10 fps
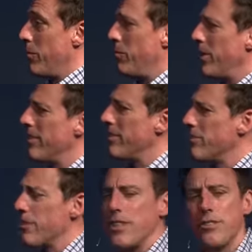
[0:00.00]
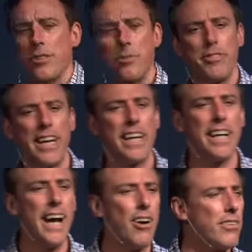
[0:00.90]
But strangely, we've taken
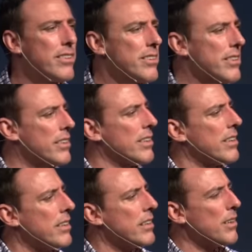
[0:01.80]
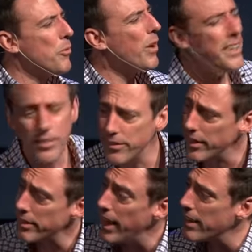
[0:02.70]
it out. Why do you
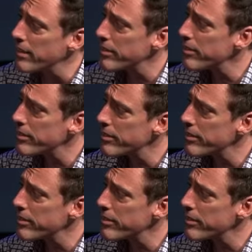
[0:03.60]
think that is?